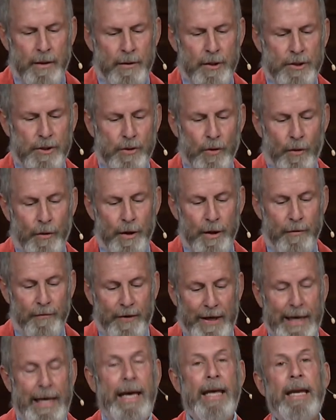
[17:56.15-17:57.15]
The story
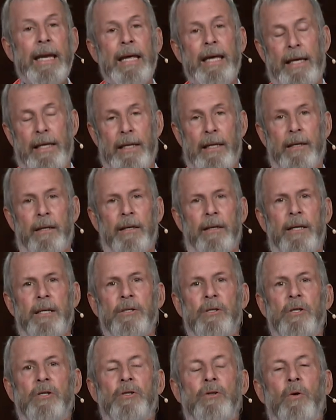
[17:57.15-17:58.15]
of Gideon
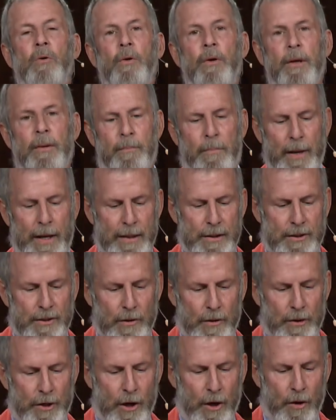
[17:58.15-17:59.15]
is a story based
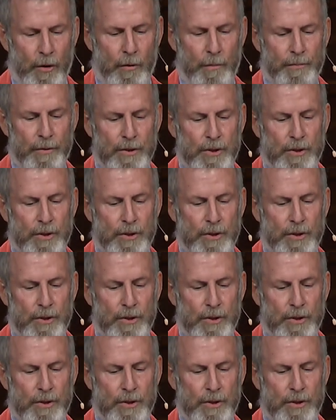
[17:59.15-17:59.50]
on hope.